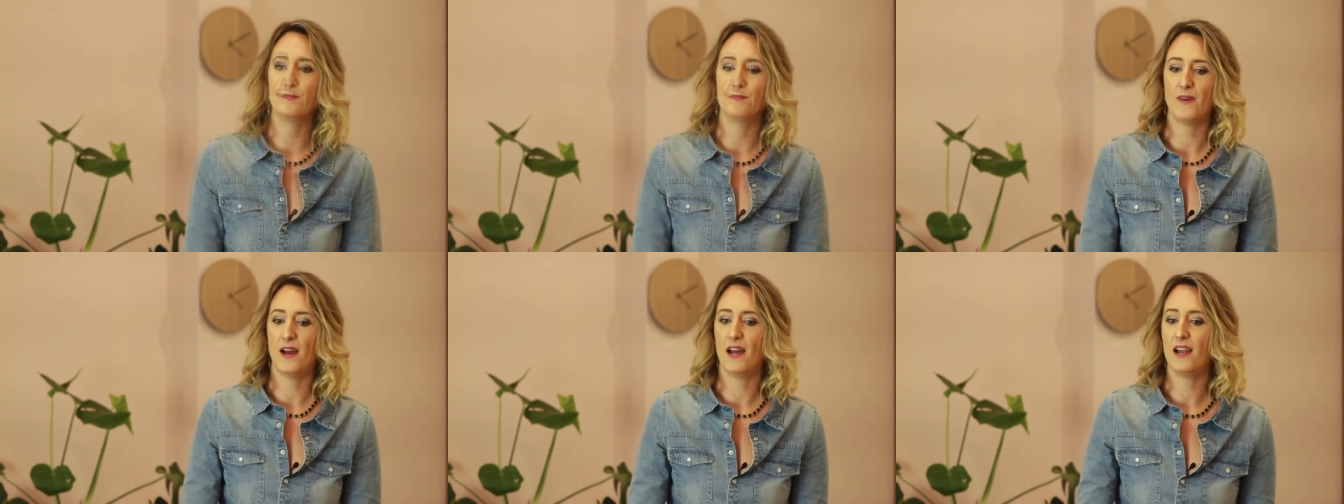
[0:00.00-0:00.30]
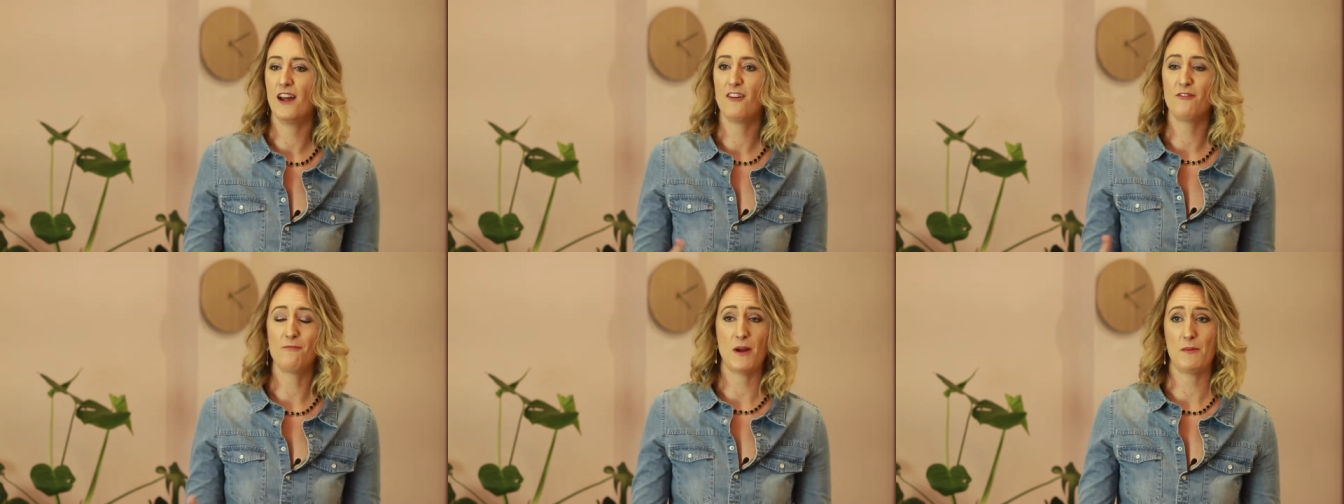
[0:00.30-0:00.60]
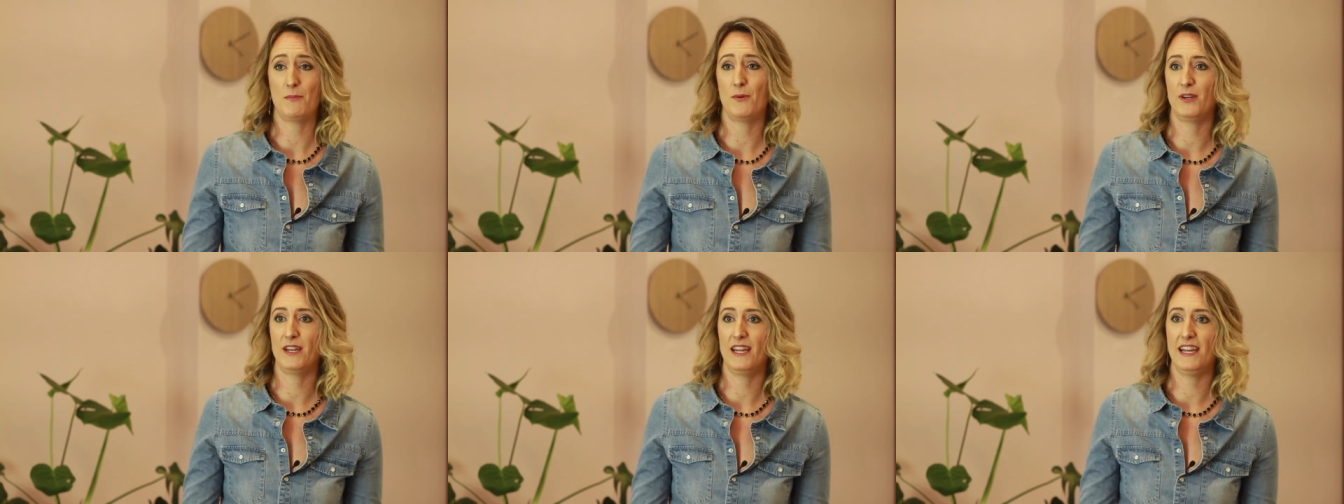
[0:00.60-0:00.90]
I love my
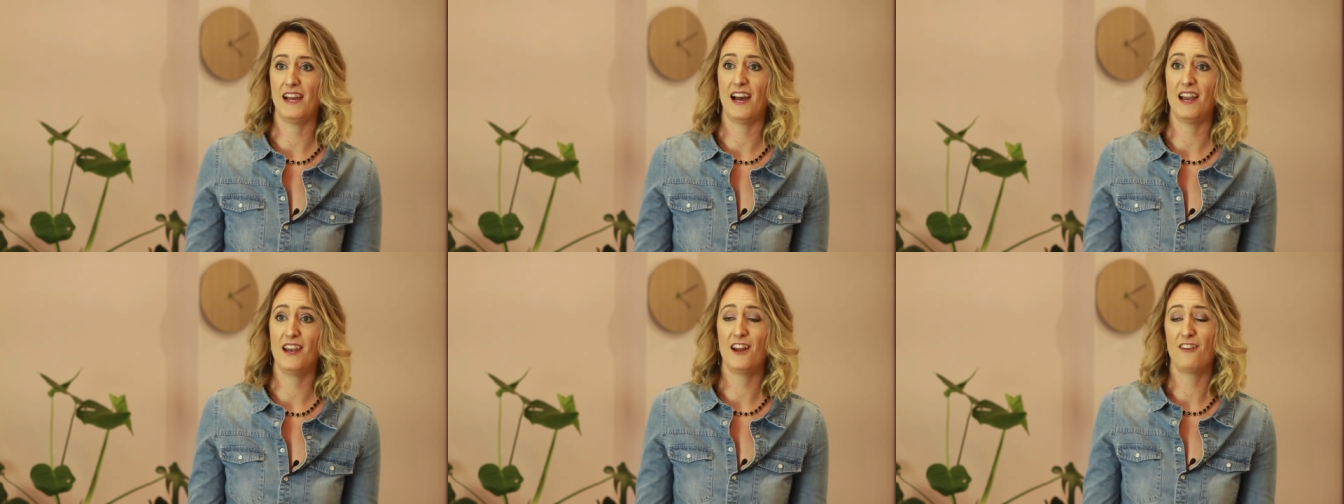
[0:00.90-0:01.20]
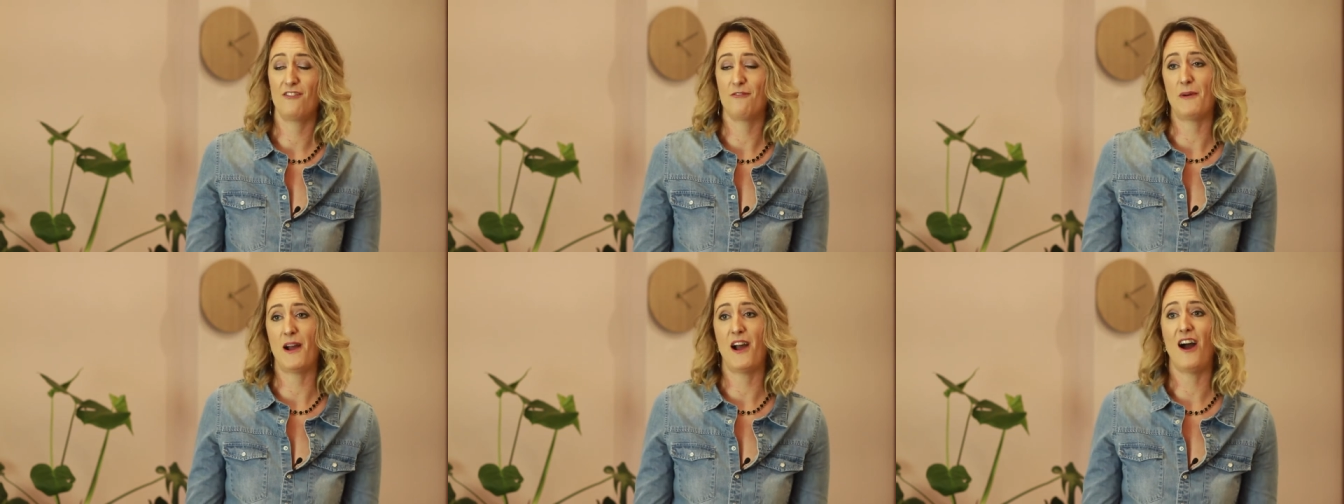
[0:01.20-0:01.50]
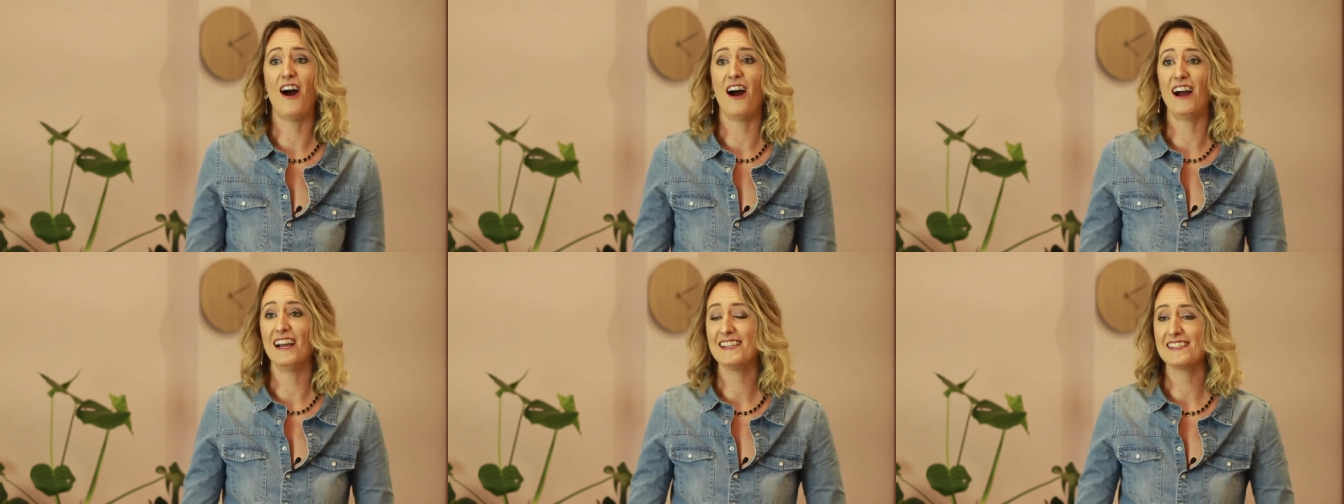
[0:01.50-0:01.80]
body, I love my
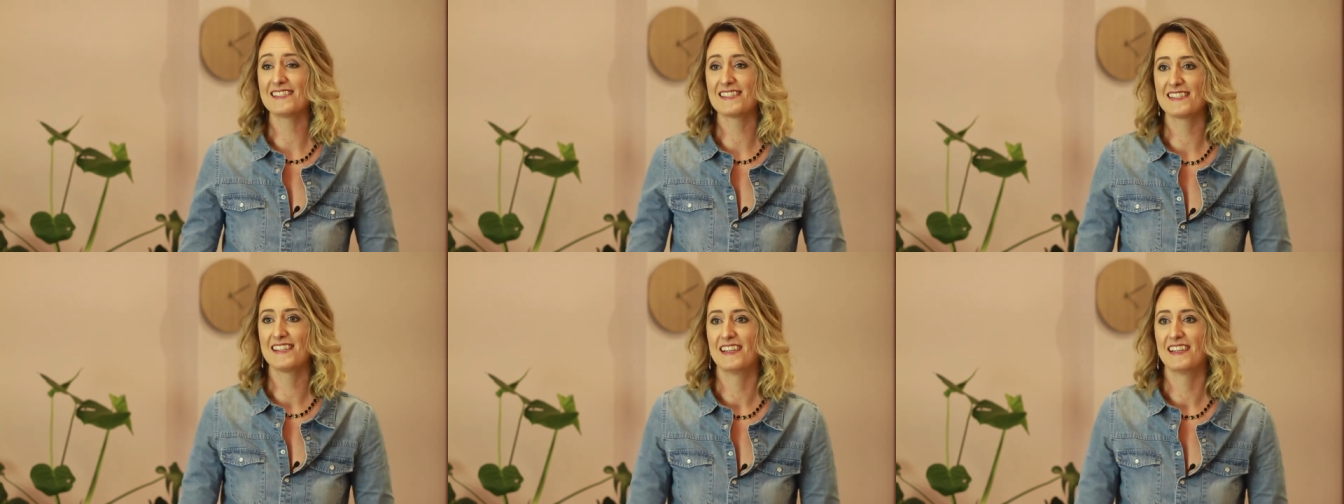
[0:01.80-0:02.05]
height,